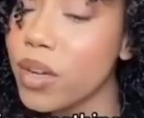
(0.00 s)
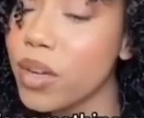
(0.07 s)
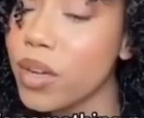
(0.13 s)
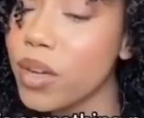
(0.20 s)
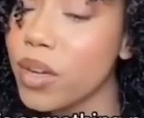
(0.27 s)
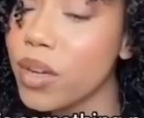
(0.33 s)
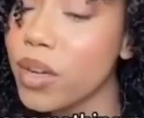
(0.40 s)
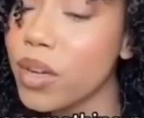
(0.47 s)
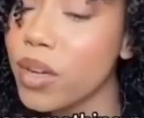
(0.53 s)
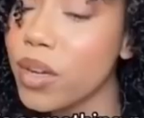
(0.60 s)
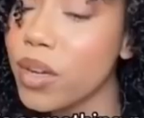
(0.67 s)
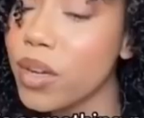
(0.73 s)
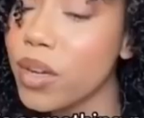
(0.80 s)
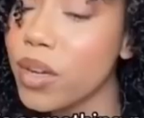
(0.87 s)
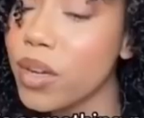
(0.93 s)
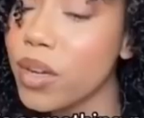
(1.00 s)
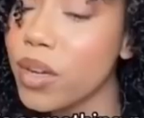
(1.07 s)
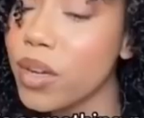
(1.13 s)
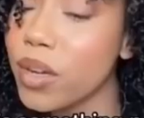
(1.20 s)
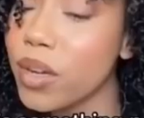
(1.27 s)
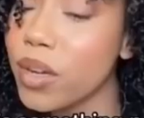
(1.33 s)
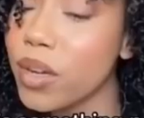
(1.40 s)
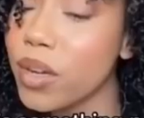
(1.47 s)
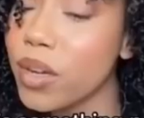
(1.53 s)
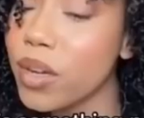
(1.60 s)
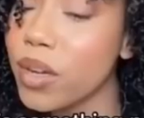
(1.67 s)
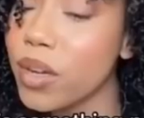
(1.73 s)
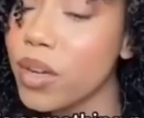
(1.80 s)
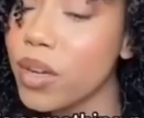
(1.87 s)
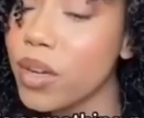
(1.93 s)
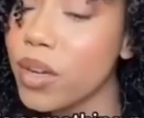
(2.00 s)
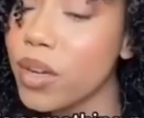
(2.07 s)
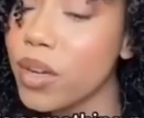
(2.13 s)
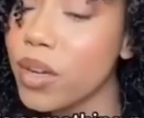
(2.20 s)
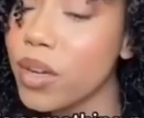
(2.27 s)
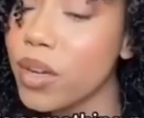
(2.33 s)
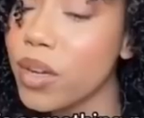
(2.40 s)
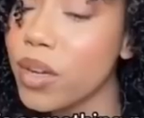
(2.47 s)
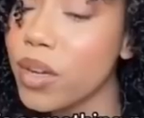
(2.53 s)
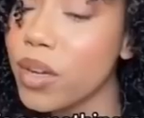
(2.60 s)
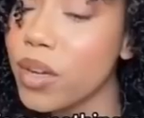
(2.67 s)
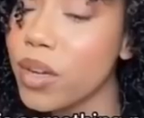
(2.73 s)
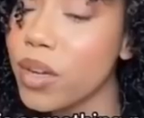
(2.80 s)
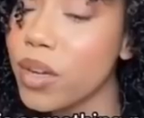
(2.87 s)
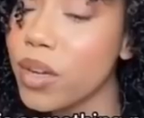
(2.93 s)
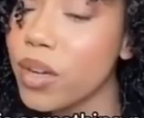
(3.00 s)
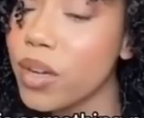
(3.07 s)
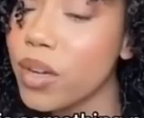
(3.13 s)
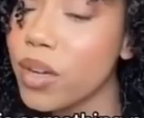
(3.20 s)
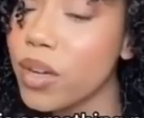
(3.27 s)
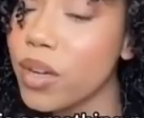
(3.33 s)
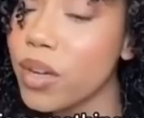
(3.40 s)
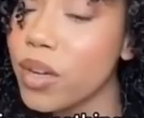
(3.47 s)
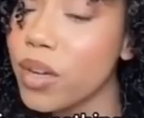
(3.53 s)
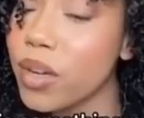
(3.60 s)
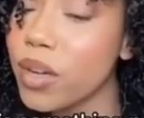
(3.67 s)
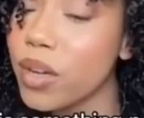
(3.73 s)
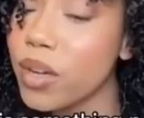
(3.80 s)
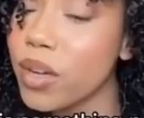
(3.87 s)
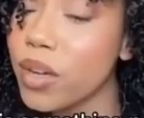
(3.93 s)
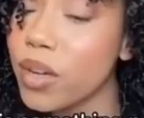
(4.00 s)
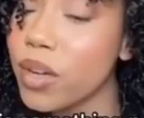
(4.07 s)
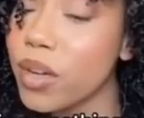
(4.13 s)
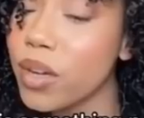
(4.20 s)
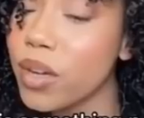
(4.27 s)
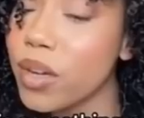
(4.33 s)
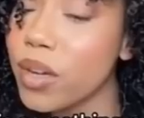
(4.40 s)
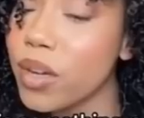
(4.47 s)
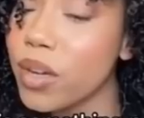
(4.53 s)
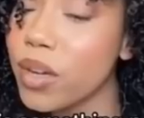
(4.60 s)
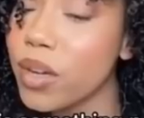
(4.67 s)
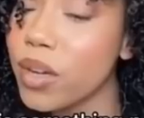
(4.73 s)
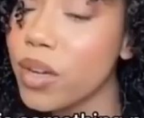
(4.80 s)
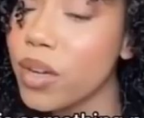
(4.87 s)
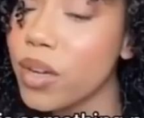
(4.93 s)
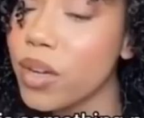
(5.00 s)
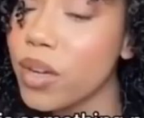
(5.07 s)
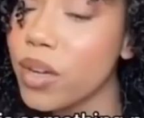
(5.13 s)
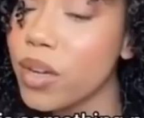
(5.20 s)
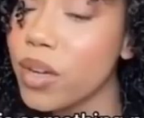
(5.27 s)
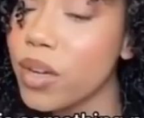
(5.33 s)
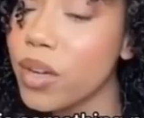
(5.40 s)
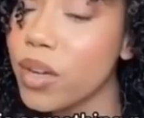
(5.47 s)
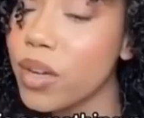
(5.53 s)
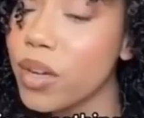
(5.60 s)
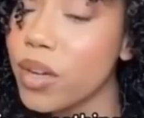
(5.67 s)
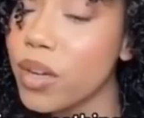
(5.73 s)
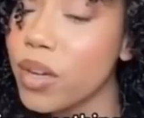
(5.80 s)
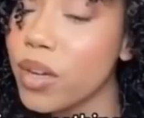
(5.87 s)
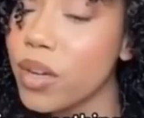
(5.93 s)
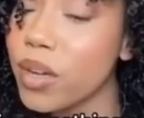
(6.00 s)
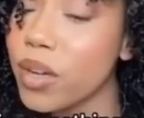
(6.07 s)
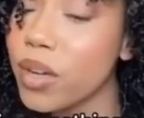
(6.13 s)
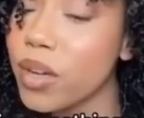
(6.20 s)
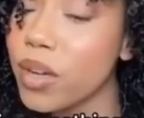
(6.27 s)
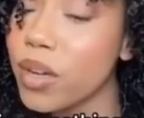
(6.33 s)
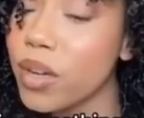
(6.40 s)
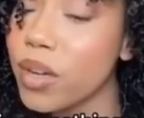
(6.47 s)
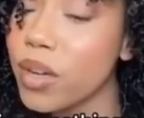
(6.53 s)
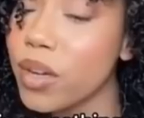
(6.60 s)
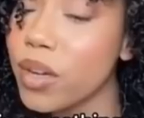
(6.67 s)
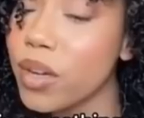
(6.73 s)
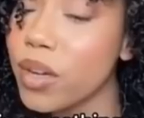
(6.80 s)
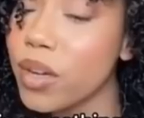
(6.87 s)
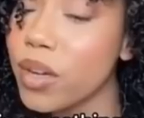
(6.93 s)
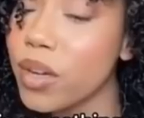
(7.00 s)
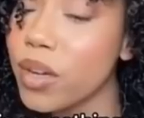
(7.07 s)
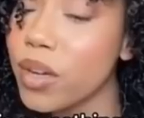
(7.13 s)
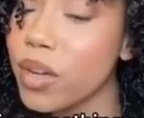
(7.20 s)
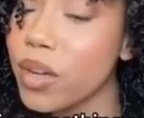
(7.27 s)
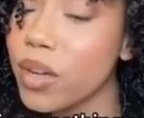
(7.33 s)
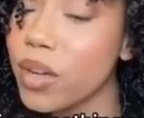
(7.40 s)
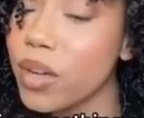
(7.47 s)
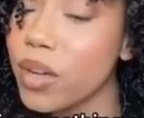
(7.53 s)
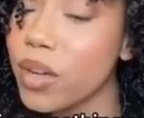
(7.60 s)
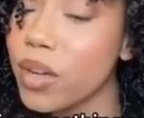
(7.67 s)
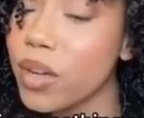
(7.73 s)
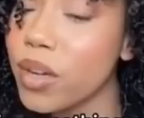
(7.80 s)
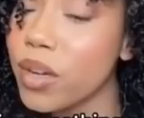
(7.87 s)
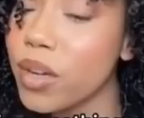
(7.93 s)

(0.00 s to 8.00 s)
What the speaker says: No words are spoken by the person on screen.